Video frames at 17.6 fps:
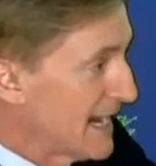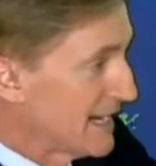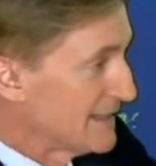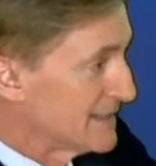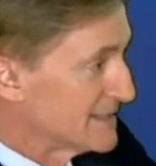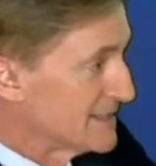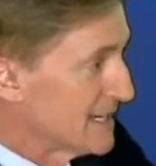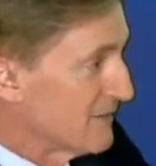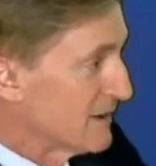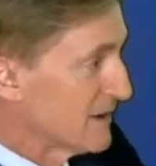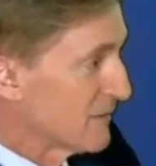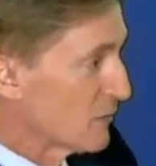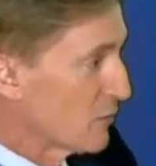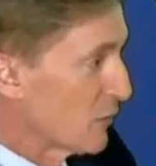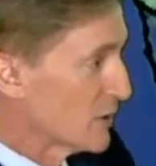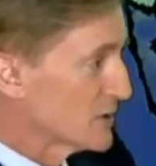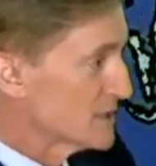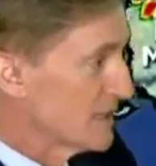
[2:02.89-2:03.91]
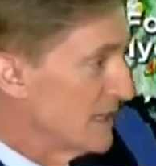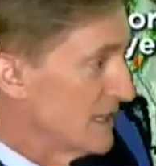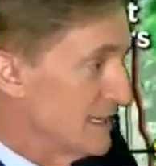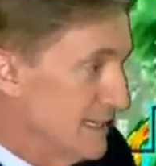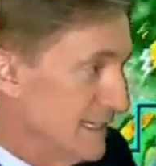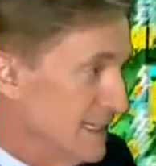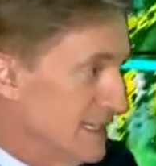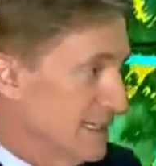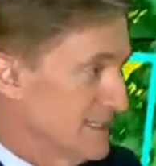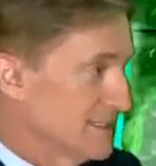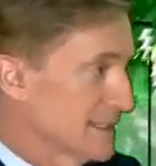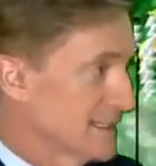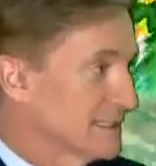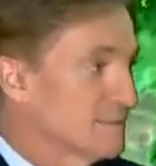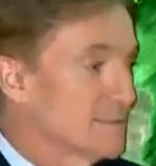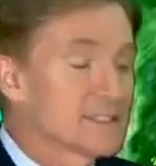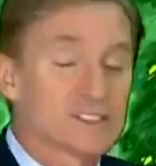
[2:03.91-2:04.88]
And this evening, of course, it's
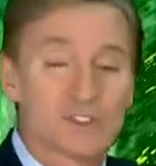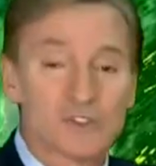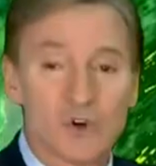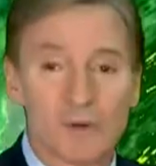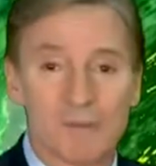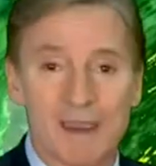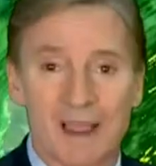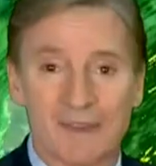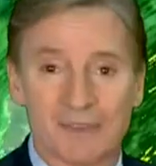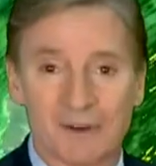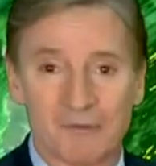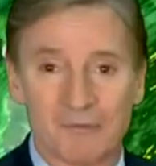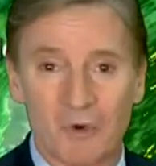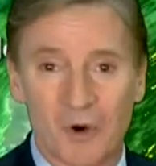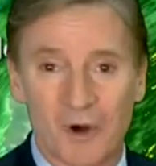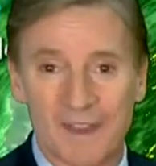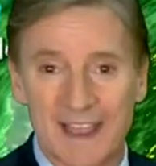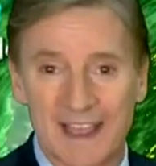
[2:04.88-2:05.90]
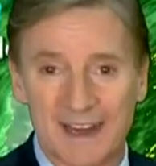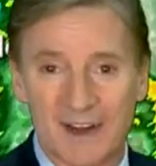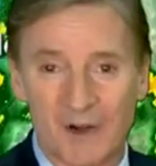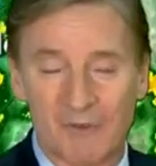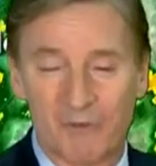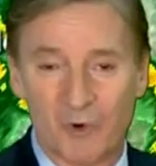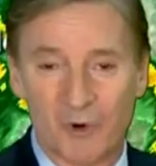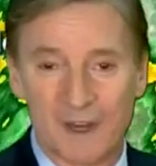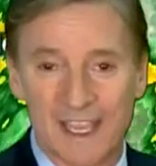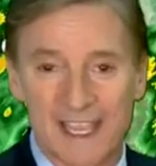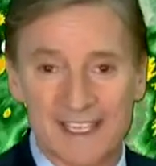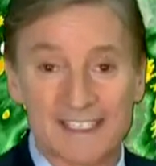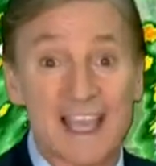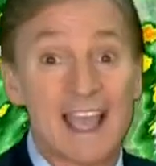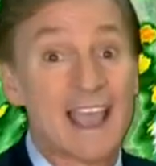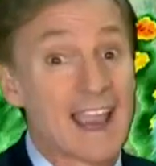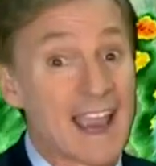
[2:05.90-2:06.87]
looking a little bit stormy out there. More on that in our
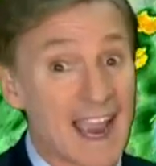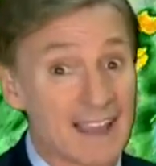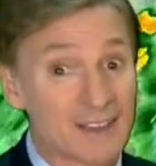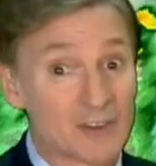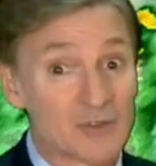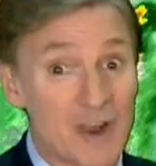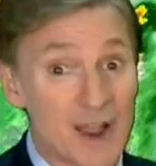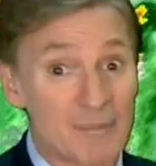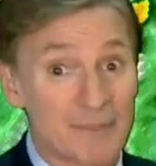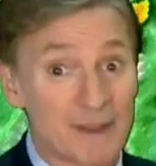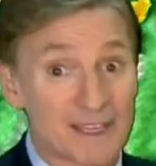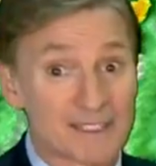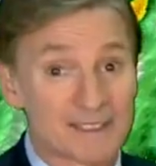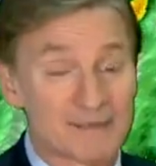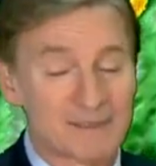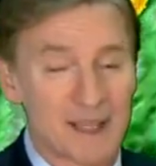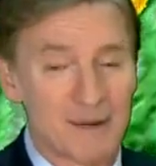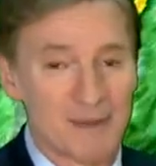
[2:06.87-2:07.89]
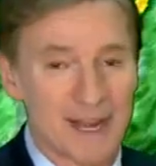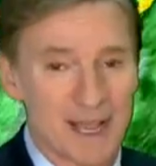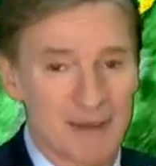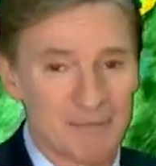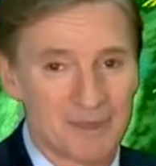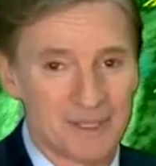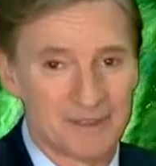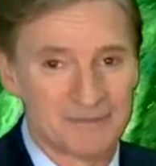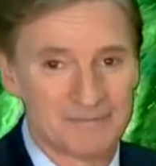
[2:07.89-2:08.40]
forecast and the tropics coming up.